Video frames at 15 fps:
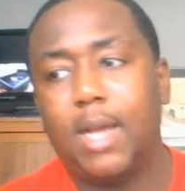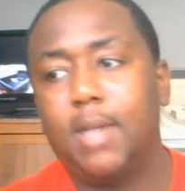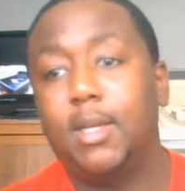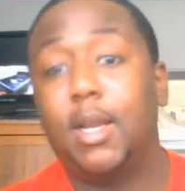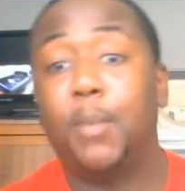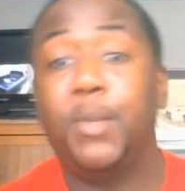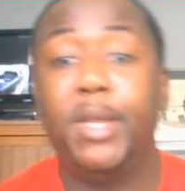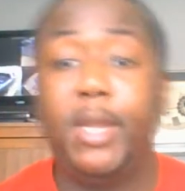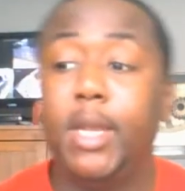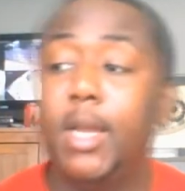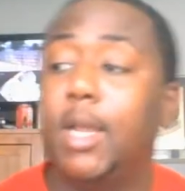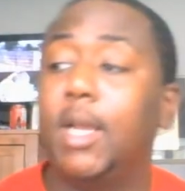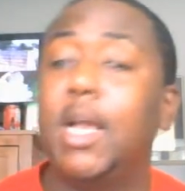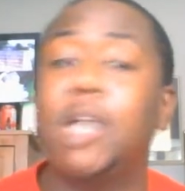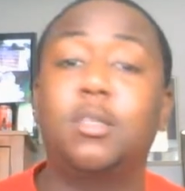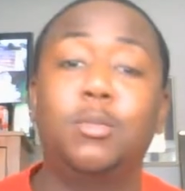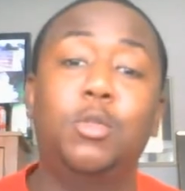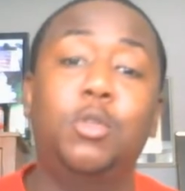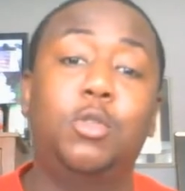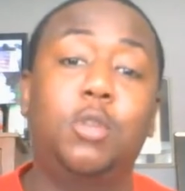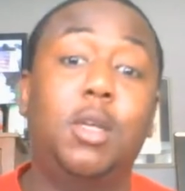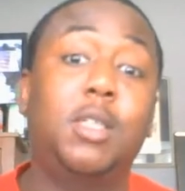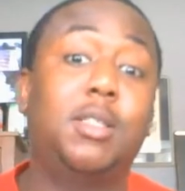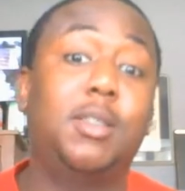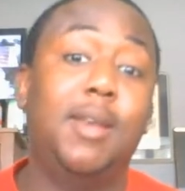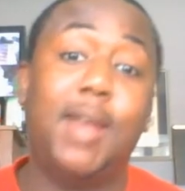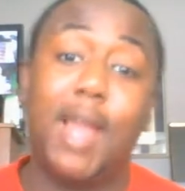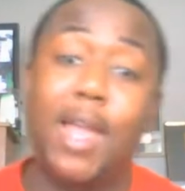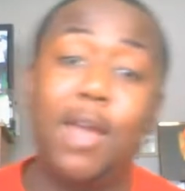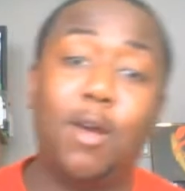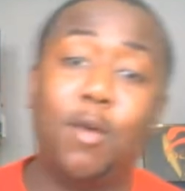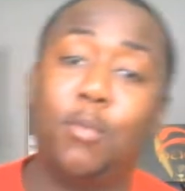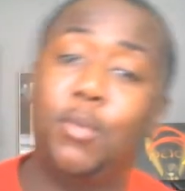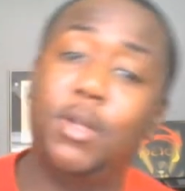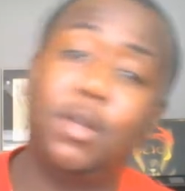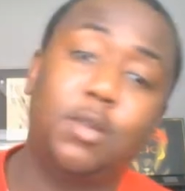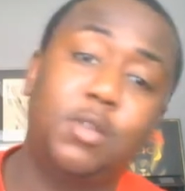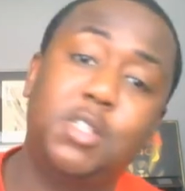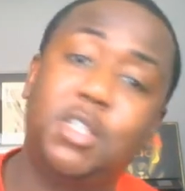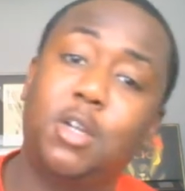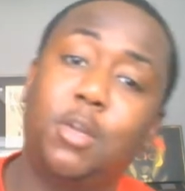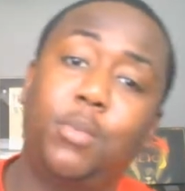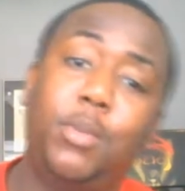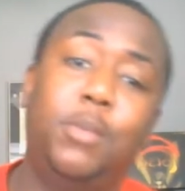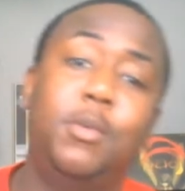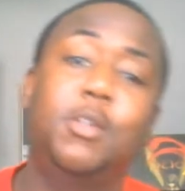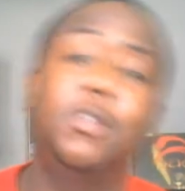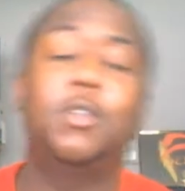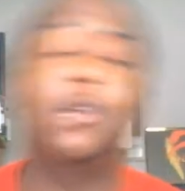I mean, yeah, they got some new trucks now, but only certain people can drive